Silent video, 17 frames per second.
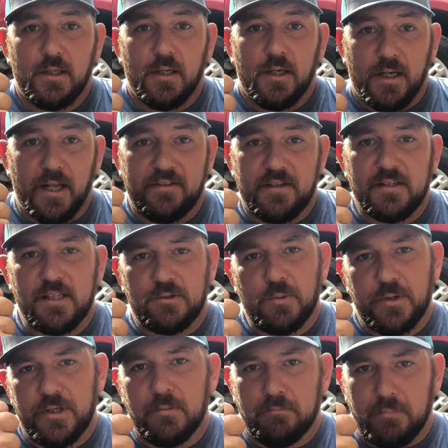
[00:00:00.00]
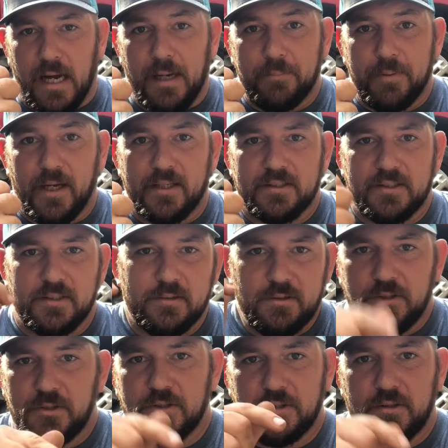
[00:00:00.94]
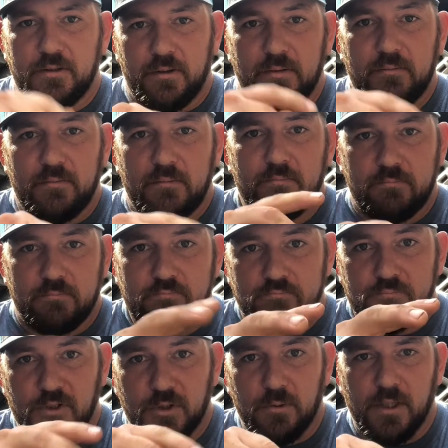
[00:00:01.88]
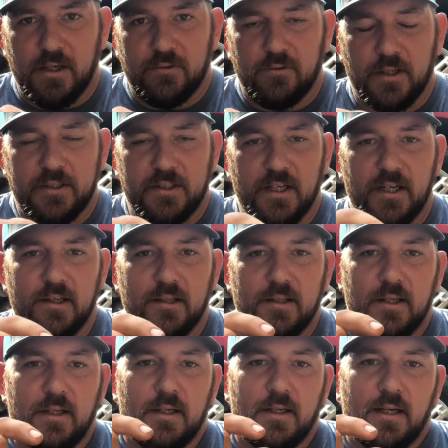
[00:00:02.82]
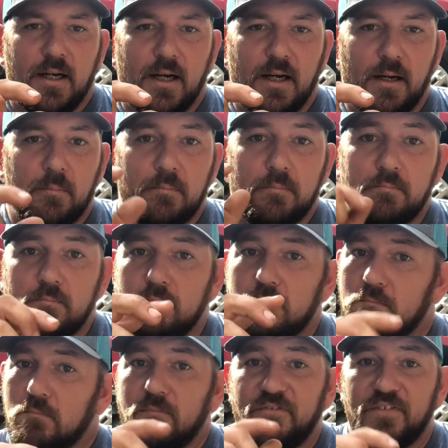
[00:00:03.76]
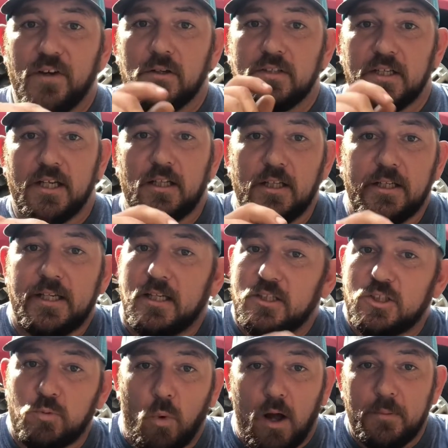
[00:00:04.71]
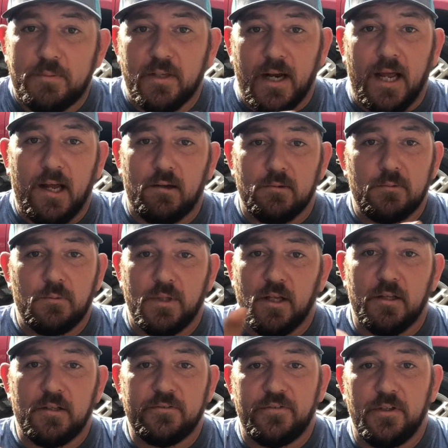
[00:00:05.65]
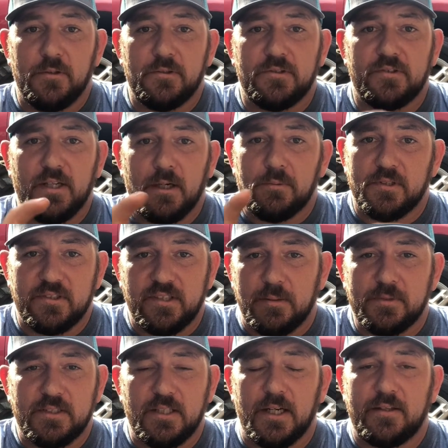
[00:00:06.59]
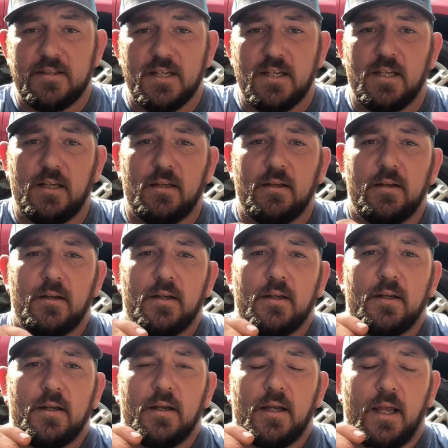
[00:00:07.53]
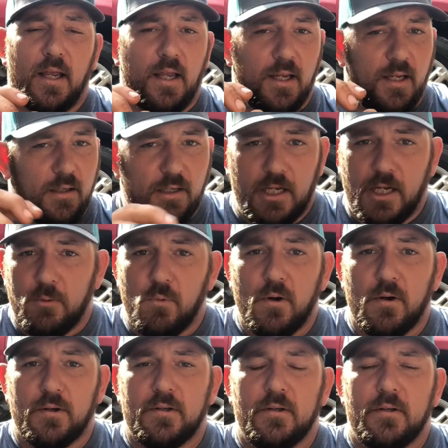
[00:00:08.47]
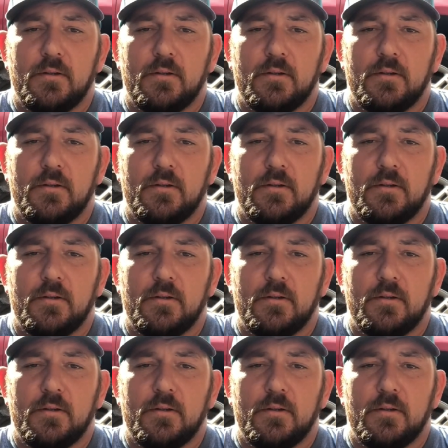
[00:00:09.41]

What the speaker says: And I think that's where you can bypass it. You do whatever right there. Felt it clicking. Swapped it out with other fuses that were the same exact thing, and it worked.